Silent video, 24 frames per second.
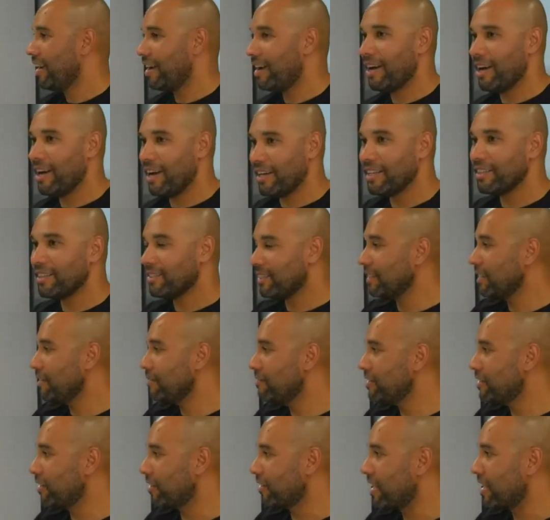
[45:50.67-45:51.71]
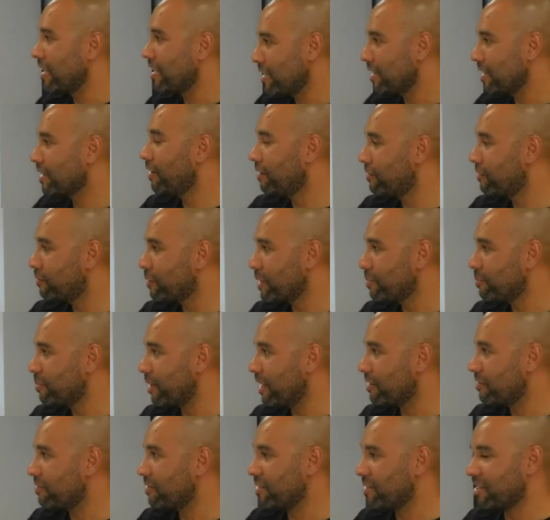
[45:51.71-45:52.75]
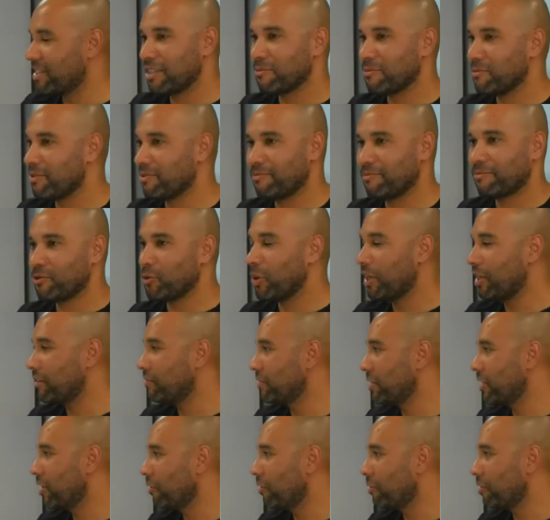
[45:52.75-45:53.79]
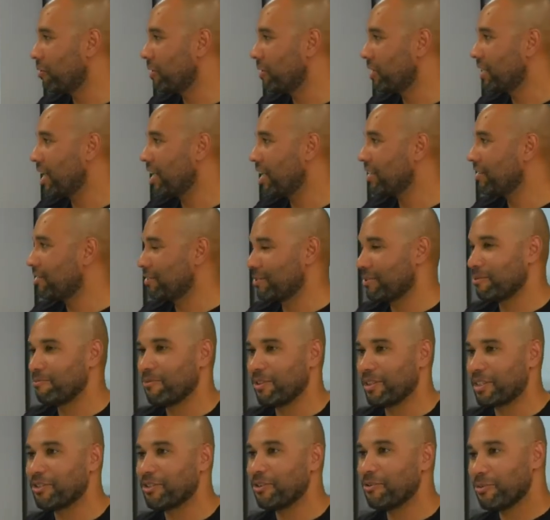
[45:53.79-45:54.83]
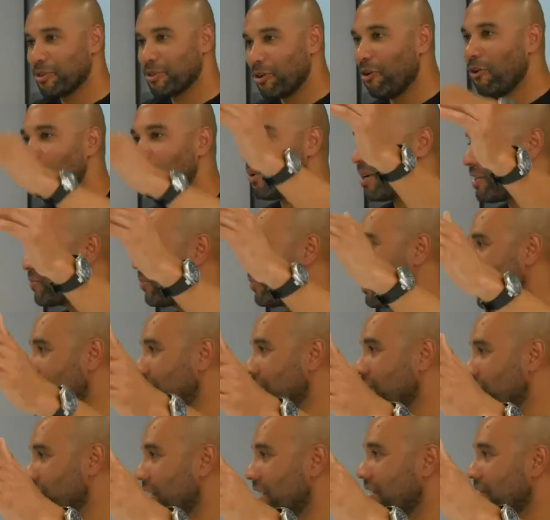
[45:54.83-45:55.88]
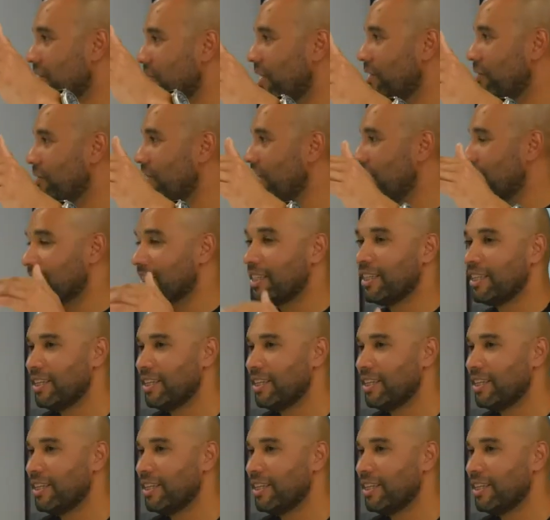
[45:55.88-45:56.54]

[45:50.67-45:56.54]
And it delivered on it, and you got a free breakfast, and it was €12 a night or something. So it was always really, really well ranked.